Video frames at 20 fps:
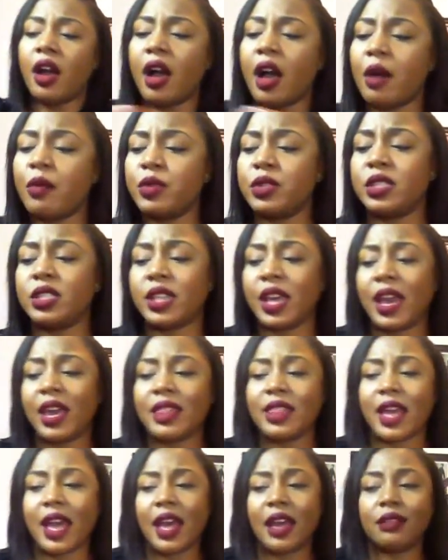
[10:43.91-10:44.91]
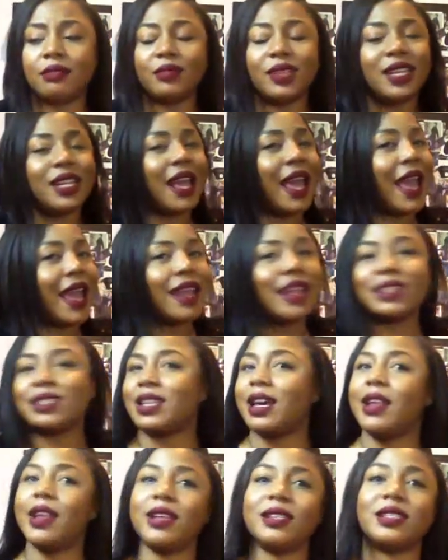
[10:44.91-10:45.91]
I would say that an 8 is
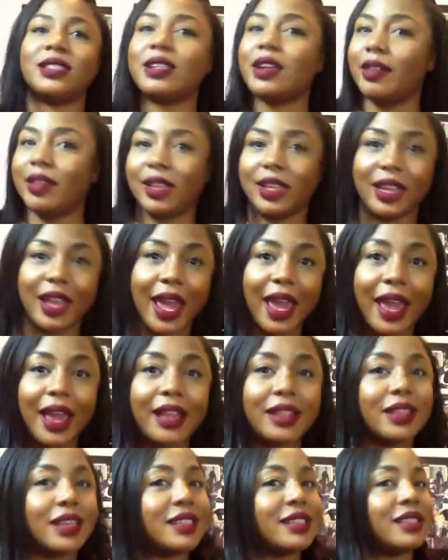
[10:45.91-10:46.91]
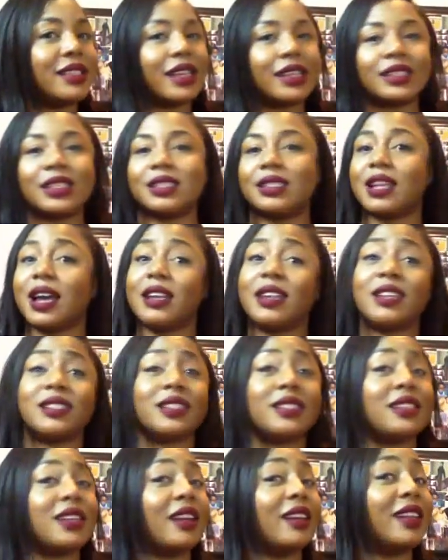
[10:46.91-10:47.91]
not necessarily an 8. A 6 is not
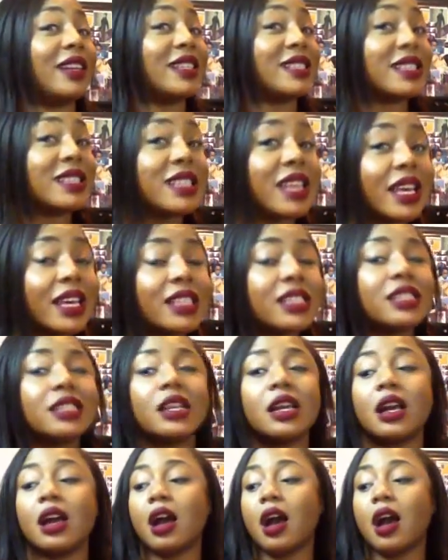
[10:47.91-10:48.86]
necessarily a 6.